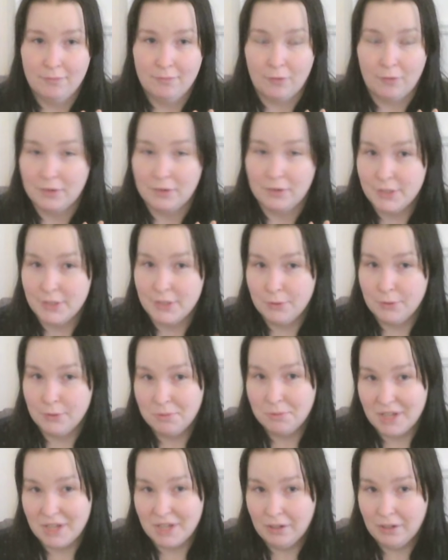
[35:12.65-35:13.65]
for the YouTube
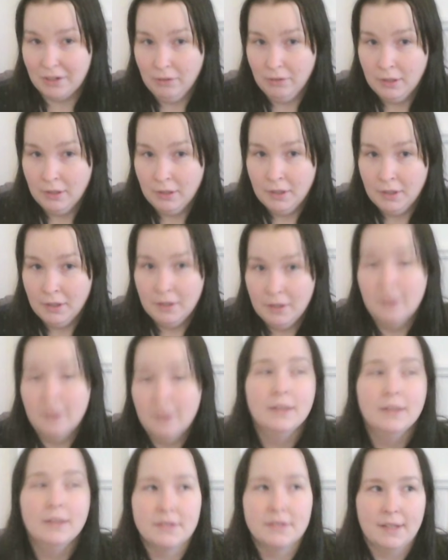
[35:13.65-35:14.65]
channel
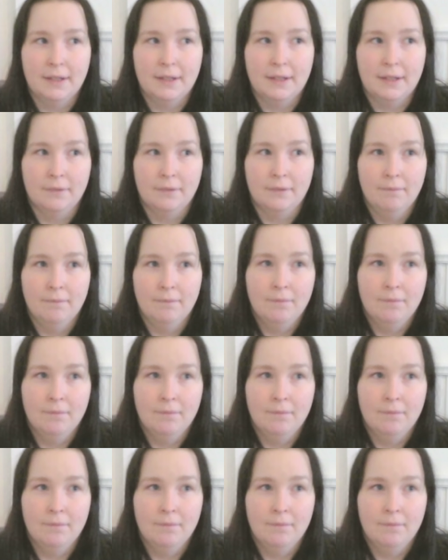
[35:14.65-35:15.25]
and then